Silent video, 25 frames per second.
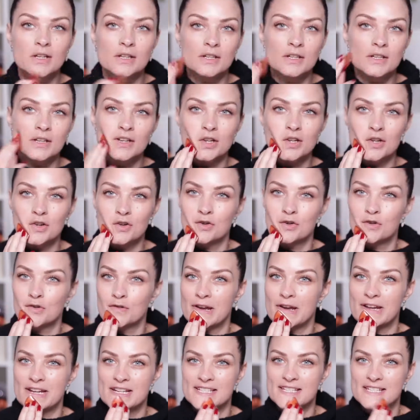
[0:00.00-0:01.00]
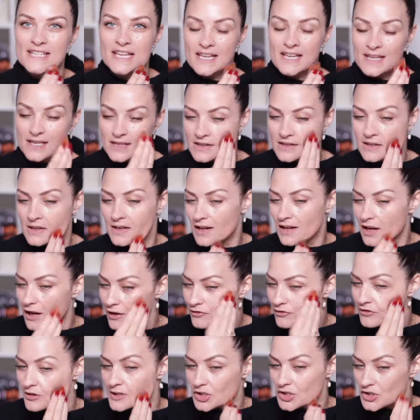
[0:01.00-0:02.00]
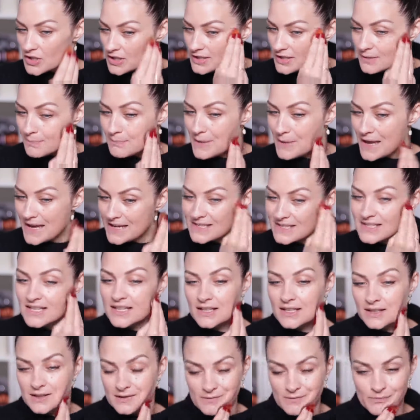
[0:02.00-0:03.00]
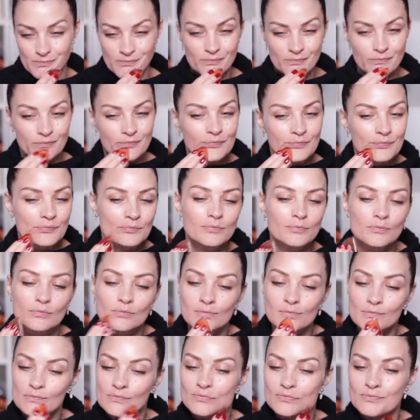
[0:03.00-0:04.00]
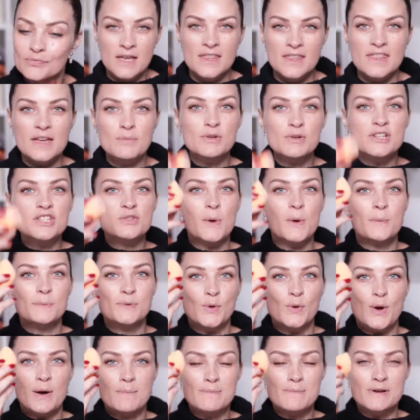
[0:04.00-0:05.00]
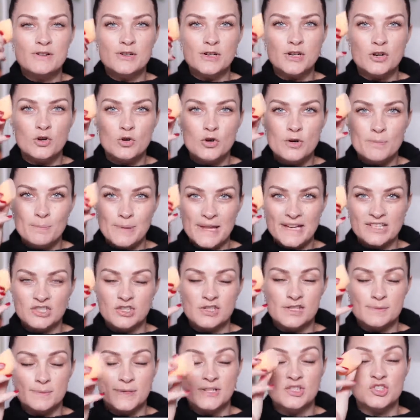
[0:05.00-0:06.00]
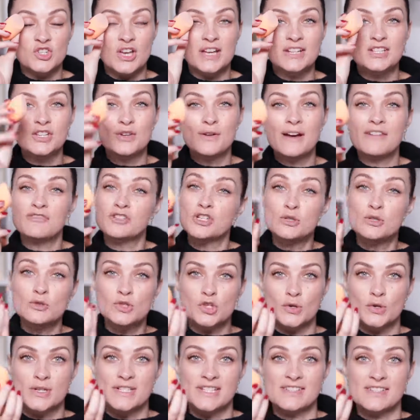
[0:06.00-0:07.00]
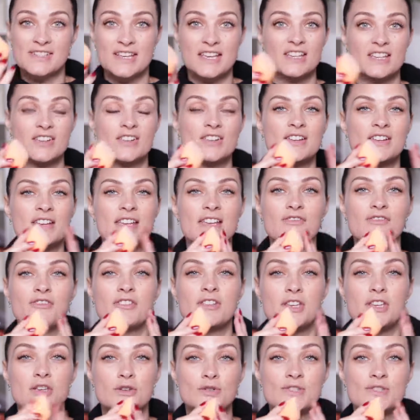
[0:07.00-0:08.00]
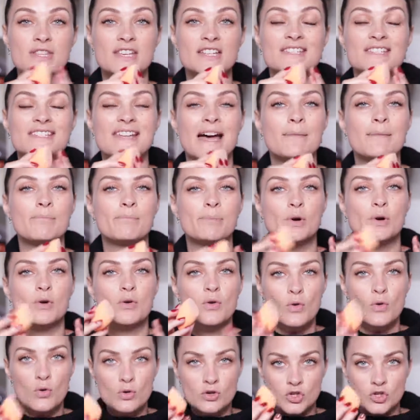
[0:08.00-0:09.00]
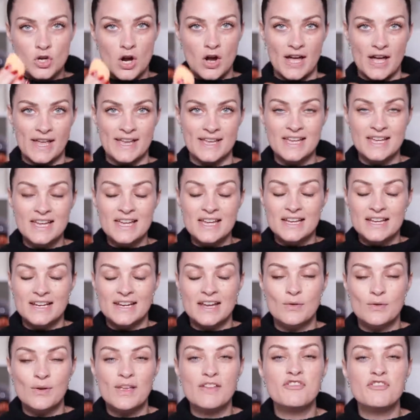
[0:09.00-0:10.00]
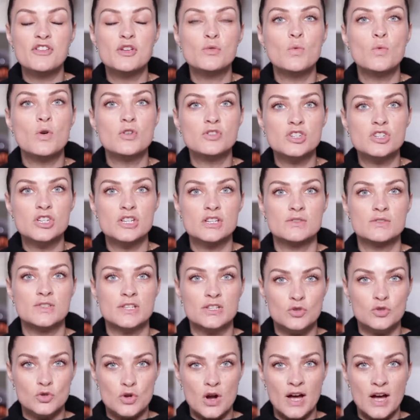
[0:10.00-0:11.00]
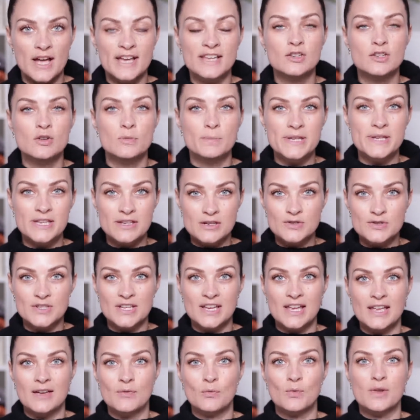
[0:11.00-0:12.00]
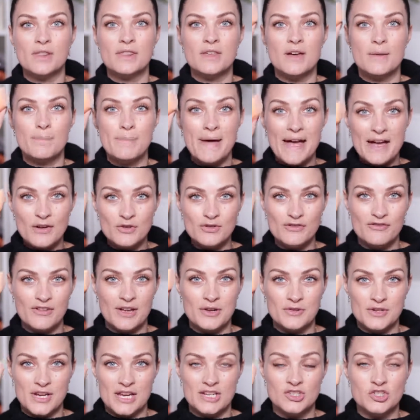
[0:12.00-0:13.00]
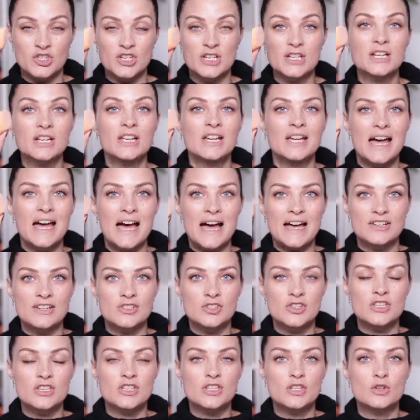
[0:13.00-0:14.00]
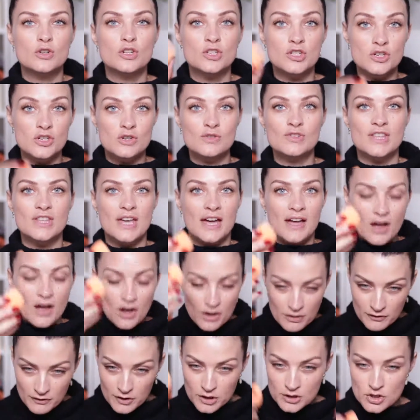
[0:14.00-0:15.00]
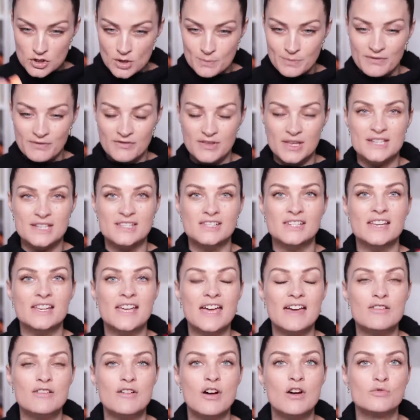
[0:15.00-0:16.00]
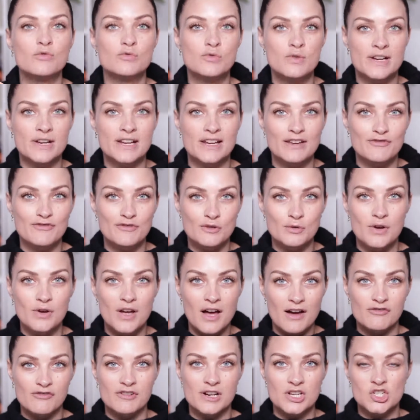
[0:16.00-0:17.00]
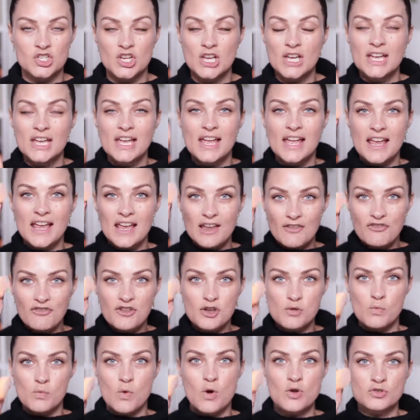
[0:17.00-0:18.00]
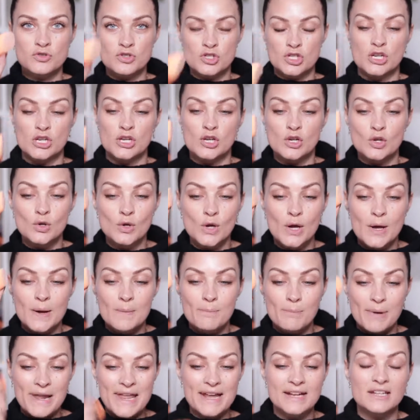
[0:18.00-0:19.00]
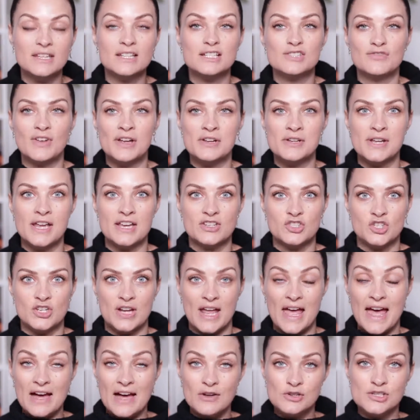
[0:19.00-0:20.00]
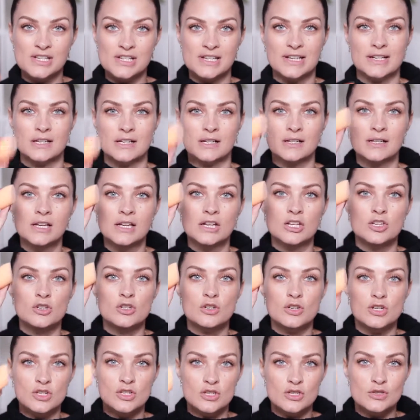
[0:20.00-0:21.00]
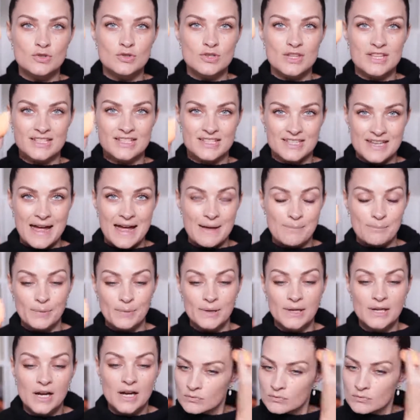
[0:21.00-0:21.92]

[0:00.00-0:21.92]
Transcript: You can already see the coverage is amazing. Then we swap to our Miracle Complexion Sponge, and you have two choices here. You can either use this damp or dry. Now, if you want to use it dry, you'll be using it with a powder foundation, and you can use that over the top of this to get a really full coverage. If you want to blend this foundation out a little, you can use this damp.